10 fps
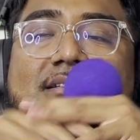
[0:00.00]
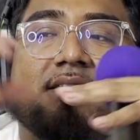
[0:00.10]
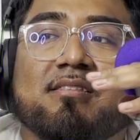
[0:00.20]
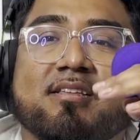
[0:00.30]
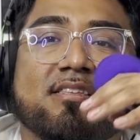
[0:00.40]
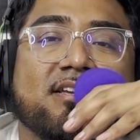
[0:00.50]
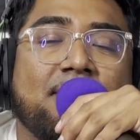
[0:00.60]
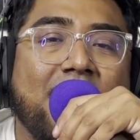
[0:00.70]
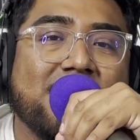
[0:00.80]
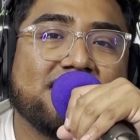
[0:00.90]
the
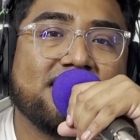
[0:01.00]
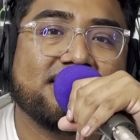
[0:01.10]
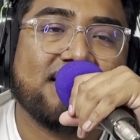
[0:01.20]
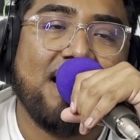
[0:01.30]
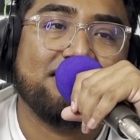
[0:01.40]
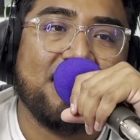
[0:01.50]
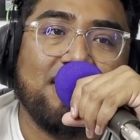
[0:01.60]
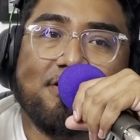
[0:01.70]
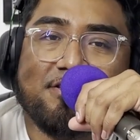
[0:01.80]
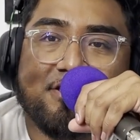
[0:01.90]
capacity is capped
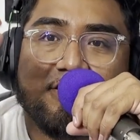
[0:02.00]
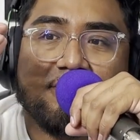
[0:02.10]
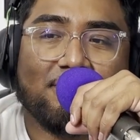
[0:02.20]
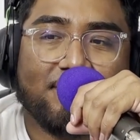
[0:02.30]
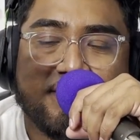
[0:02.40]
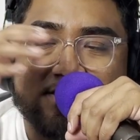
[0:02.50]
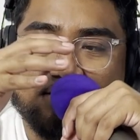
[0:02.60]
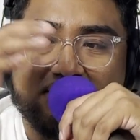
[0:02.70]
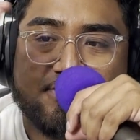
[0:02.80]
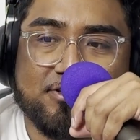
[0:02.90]
out, you know,
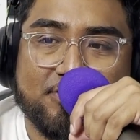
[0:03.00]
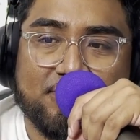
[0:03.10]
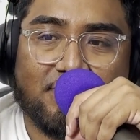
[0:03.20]
because you